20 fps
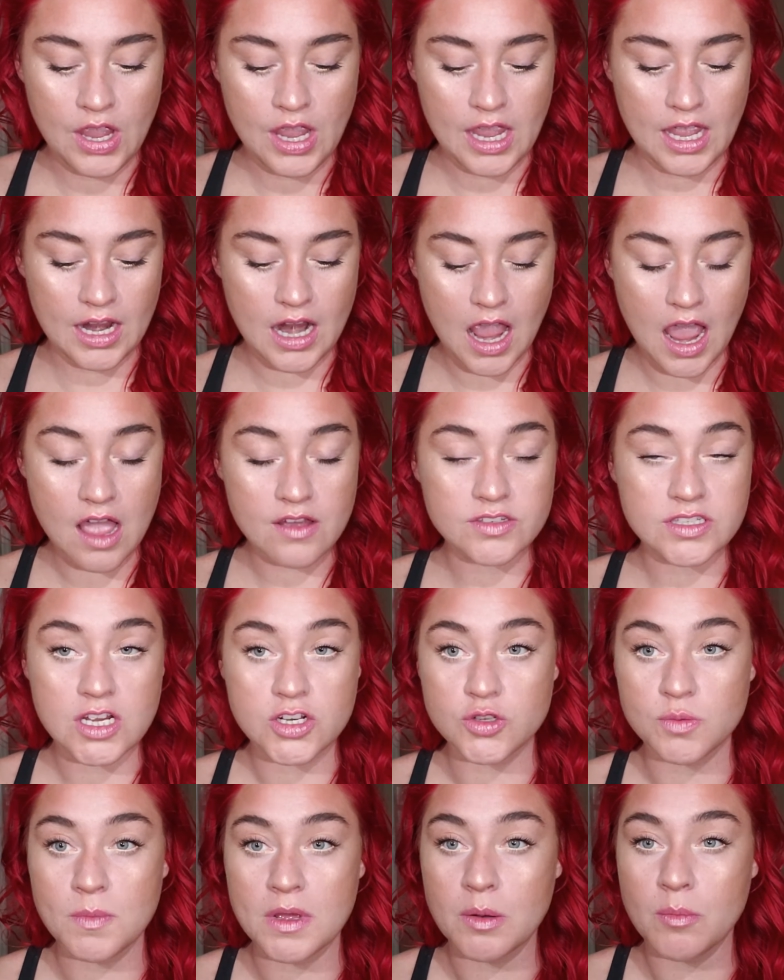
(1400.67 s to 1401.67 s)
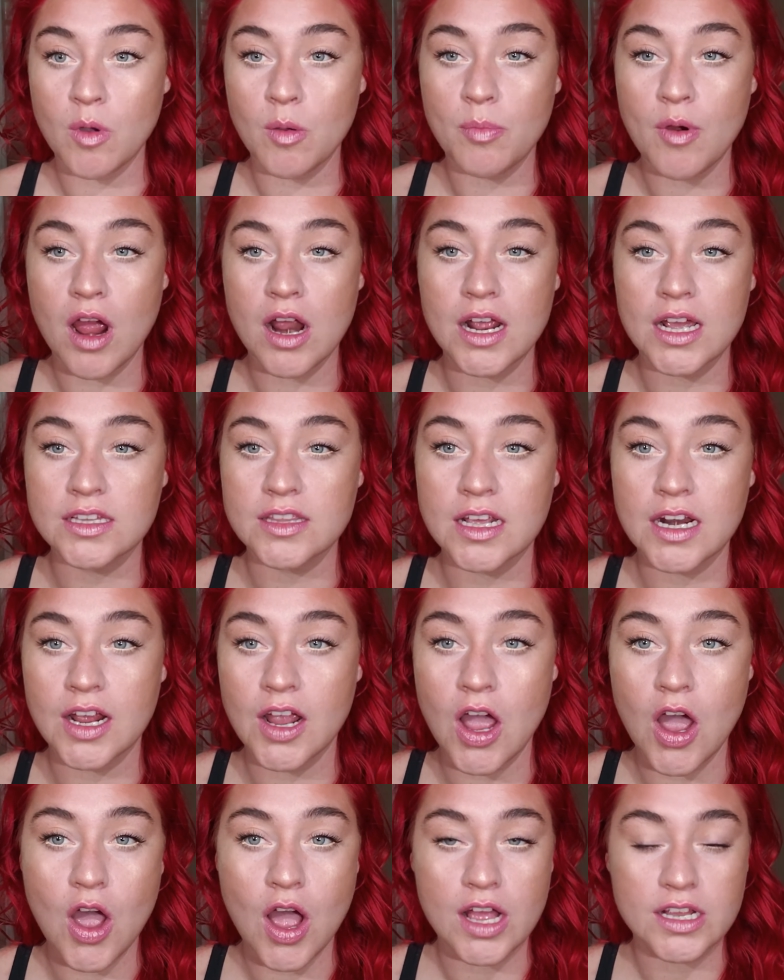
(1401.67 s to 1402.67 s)
And I have such minimal product that I
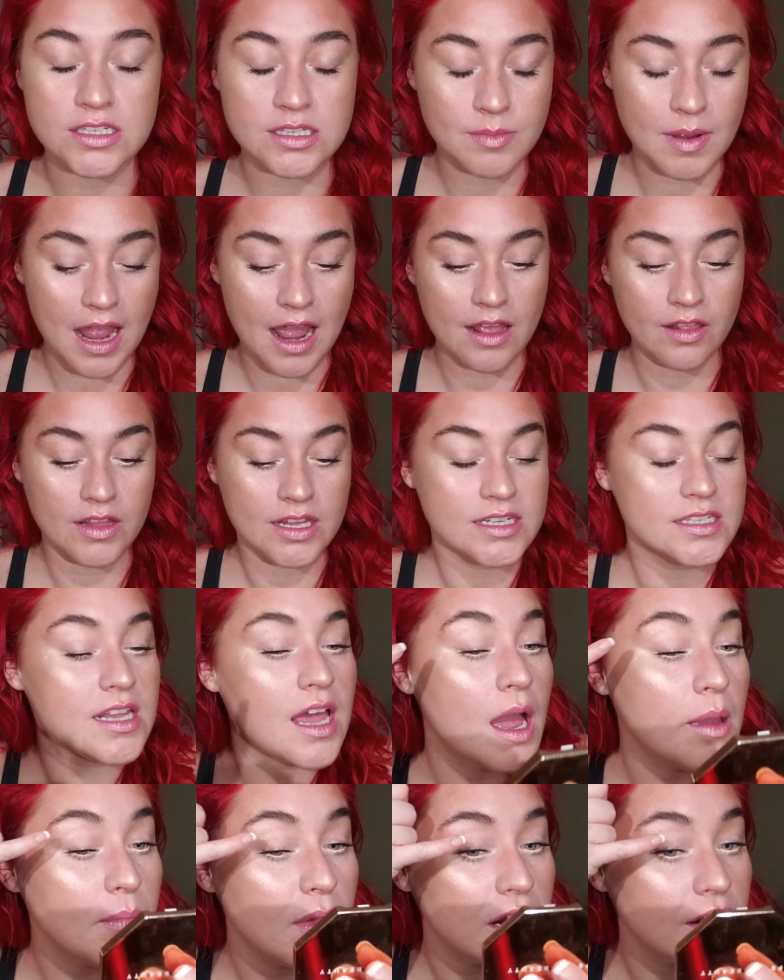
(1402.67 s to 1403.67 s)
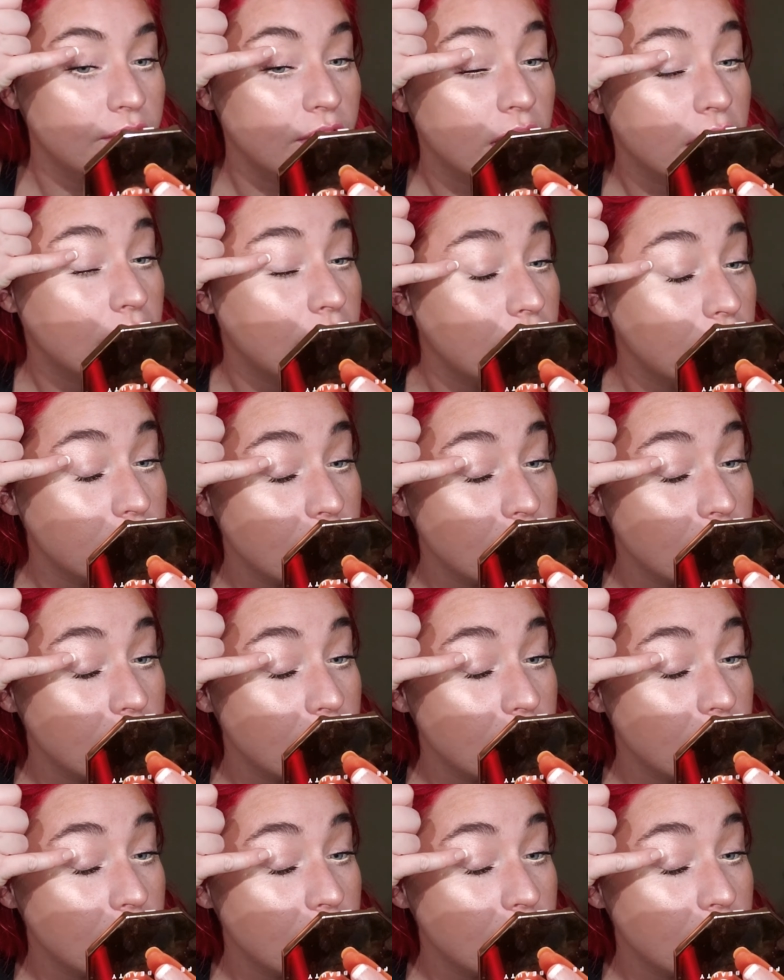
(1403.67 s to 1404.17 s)
got onto my eyelids that I'm not even going to get